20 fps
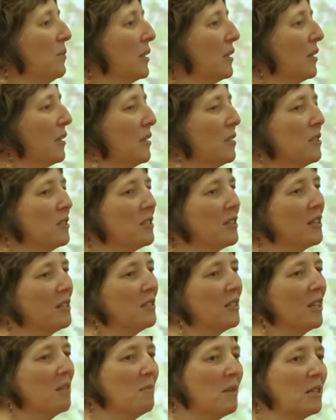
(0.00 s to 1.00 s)
because they
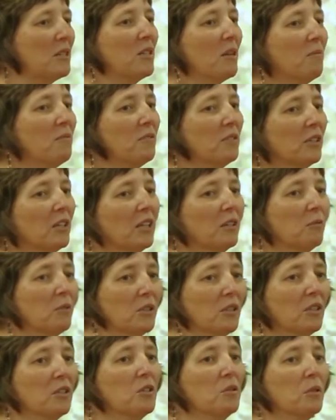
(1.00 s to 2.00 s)
say it makes them feel like
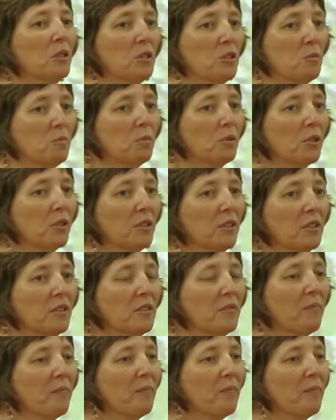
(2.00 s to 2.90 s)
what they're doing is important,